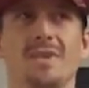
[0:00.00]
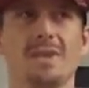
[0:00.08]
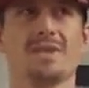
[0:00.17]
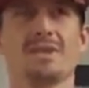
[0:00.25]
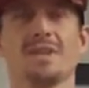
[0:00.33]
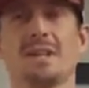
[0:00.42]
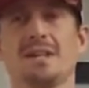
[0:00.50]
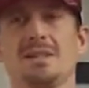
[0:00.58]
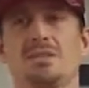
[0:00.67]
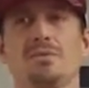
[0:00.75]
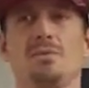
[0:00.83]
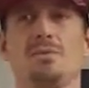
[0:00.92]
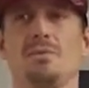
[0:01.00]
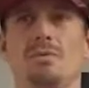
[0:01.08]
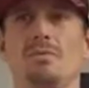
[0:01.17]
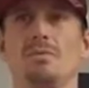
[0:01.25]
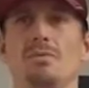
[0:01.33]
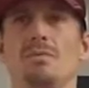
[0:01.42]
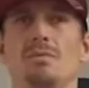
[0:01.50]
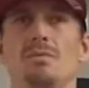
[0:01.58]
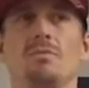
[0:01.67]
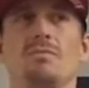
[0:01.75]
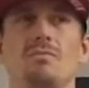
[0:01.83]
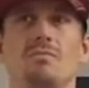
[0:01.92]
just led to
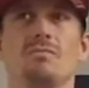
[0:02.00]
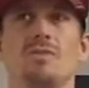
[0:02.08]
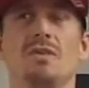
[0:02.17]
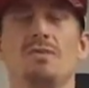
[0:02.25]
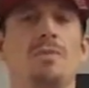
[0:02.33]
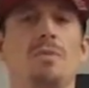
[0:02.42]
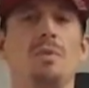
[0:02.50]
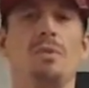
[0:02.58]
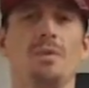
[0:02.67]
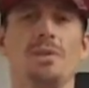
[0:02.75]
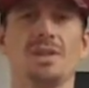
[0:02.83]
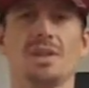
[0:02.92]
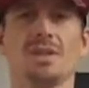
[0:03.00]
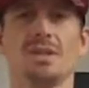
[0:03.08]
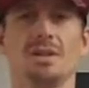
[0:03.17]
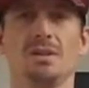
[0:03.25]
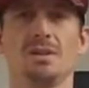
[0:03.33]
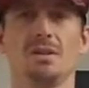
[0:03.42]
a full-blown addiction.